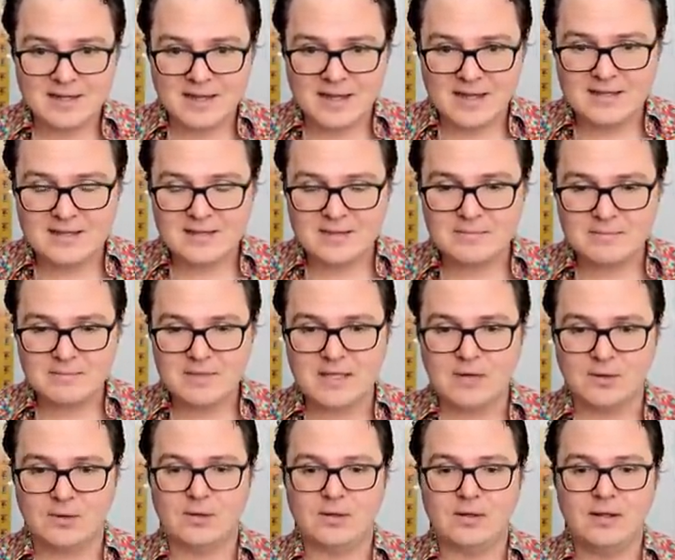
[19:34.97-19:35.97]
in the
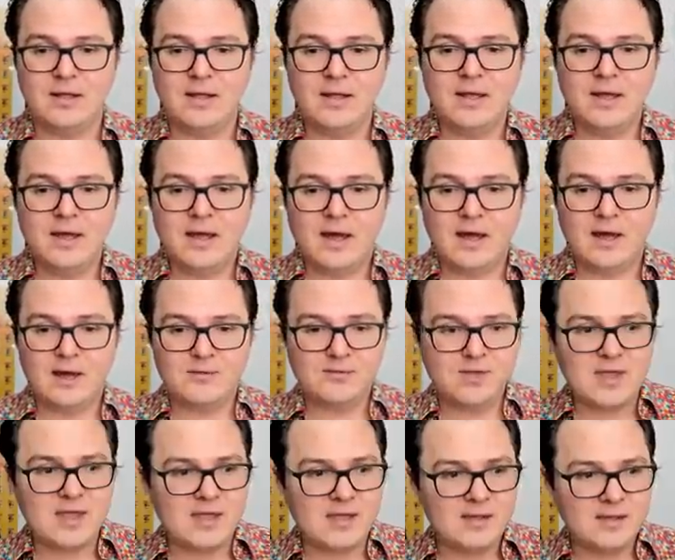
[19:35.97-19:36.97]
middle of
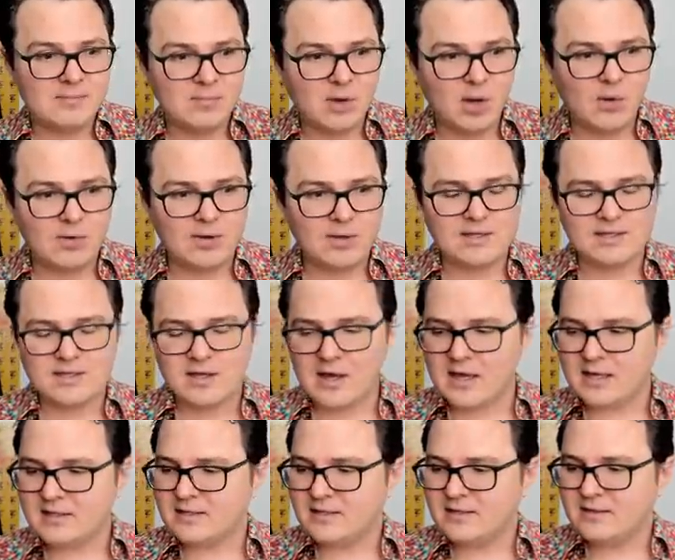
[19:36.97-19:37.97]
the
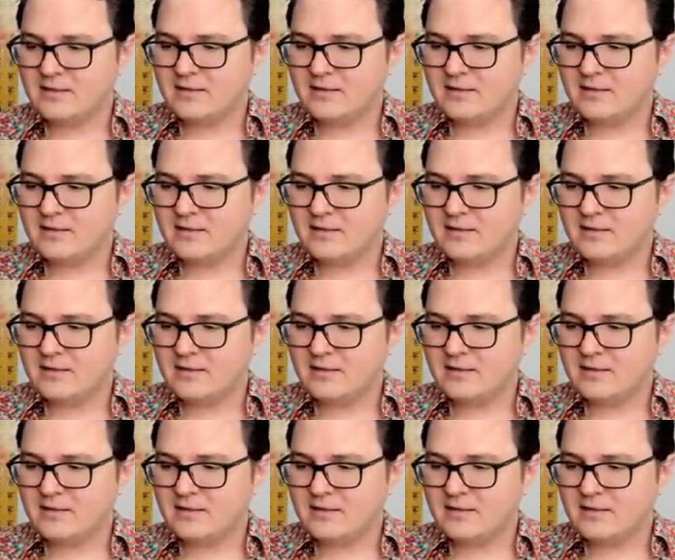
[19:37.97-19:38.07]
Polkadot